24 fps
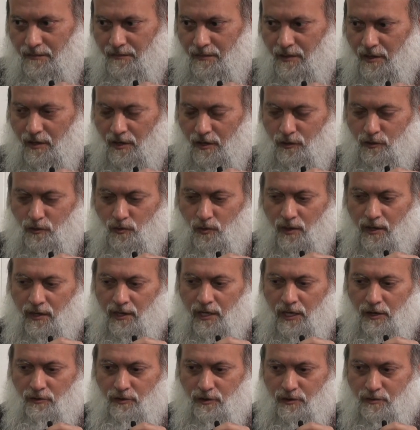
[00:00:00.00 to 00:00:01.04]
Because when
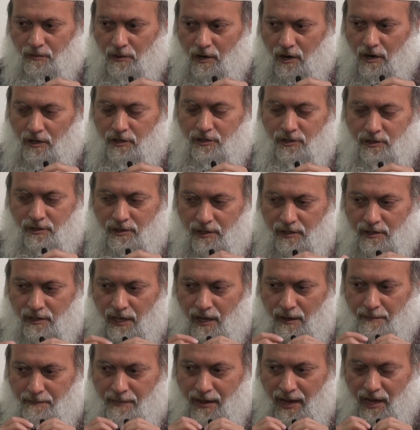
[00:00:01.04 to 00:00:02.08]
he was martyred in
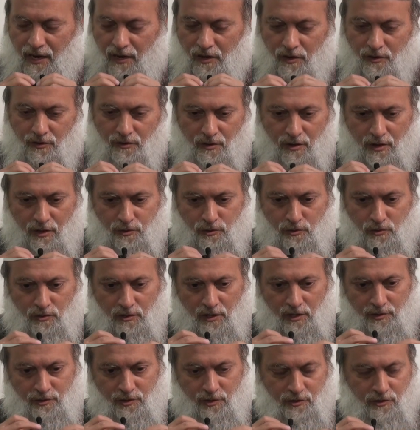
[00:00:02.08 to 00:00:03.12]
that battle,
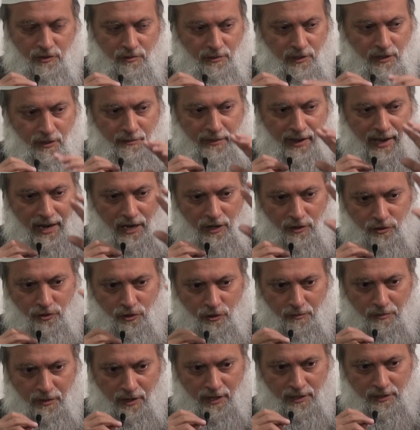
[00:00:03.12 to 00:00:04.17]
Rasulullah, and the battle
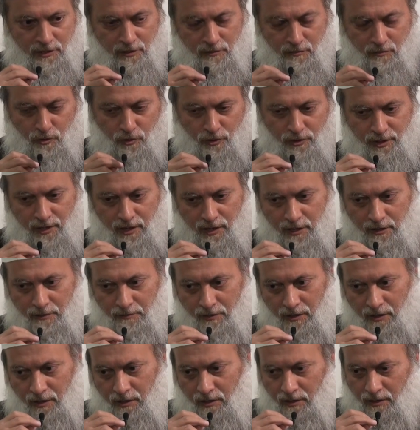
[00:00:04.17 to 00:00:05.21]
took place in Mu'tah
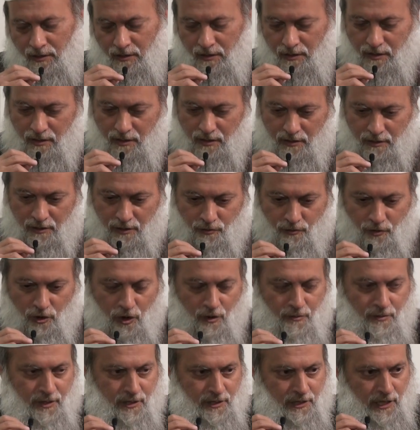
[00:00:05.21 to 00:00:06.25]
in the
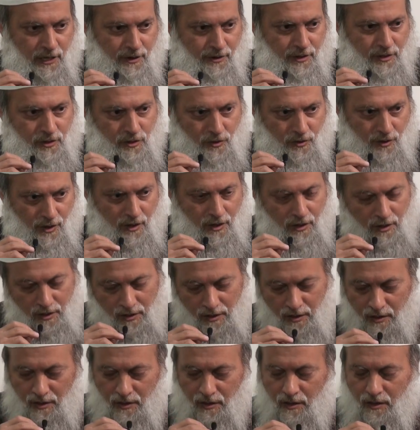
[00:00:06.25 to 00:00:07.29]
Roman territory,
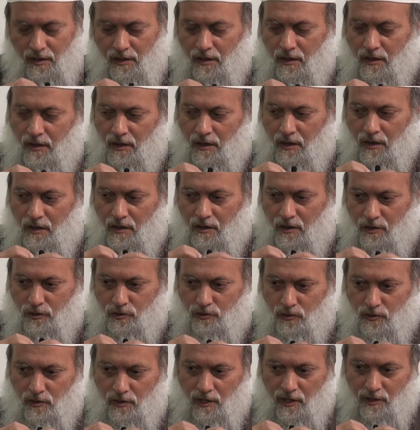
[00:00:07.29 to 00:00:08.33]

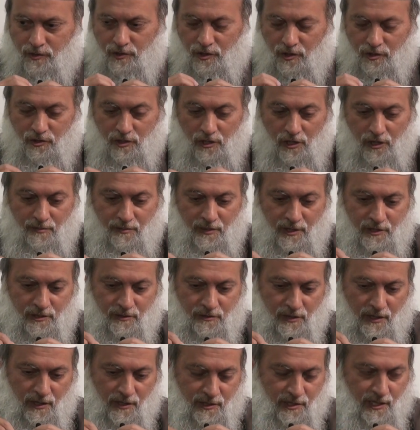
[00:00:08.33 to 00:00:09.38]
Rasulullah
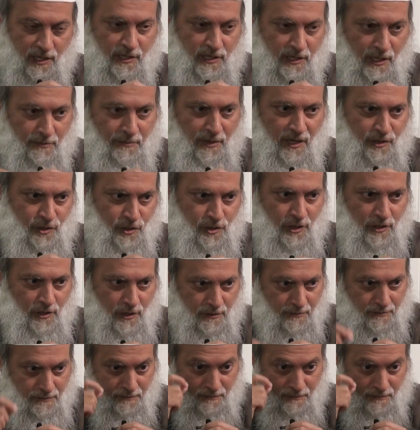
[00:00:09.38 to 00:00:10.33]
is in the masjid,